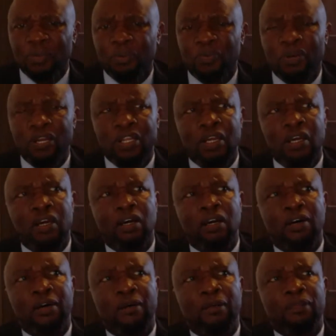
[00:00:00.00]

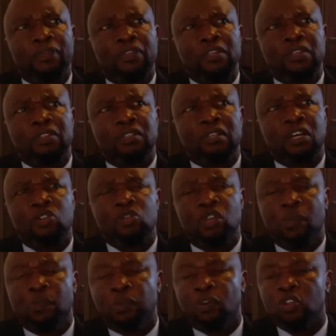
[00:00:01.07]
whether there's
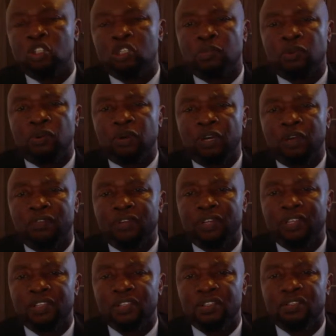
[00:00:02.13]
actually plausible
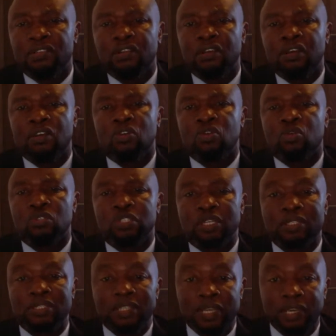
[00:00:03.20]
evidence to
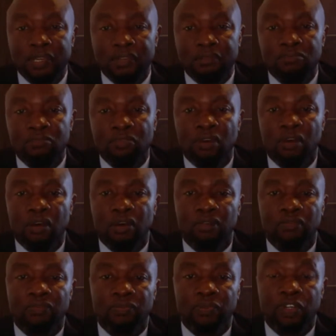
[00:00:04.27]
sustain
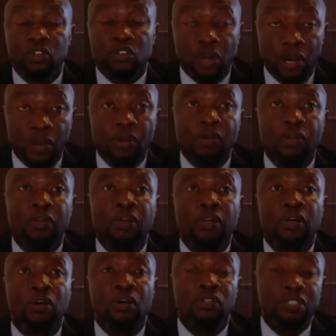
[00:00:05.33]
a trial
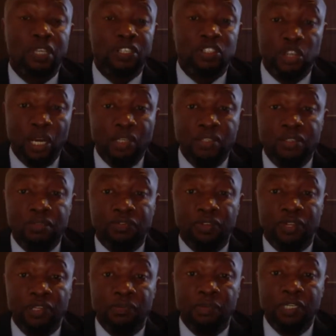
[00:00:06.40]
or a charge for
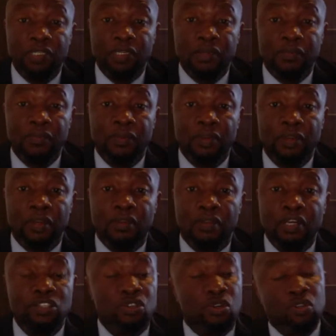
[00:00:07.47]
that matter.
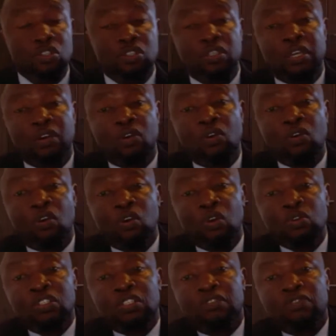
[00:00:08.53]
That's not the
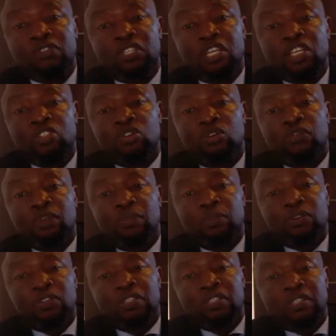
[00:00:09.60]
conclusive stage of the
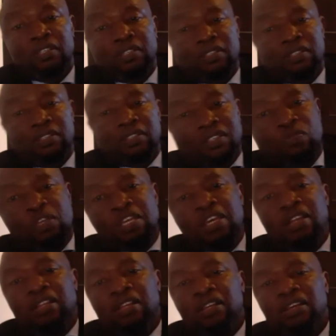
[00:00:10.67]
proceedings. It's
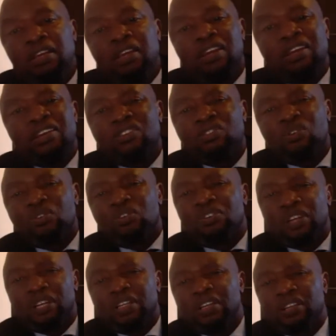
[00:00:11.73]
merely, it does not
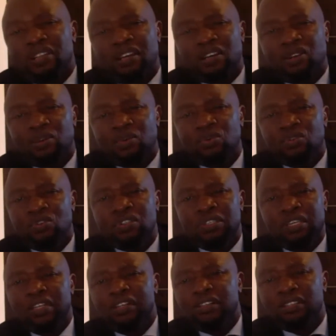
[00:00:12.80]
render the accused
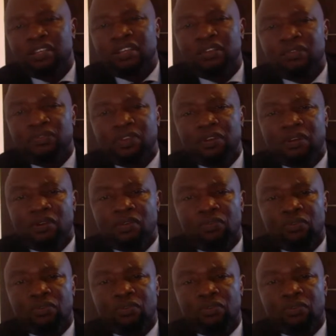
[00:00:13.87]
guilty if the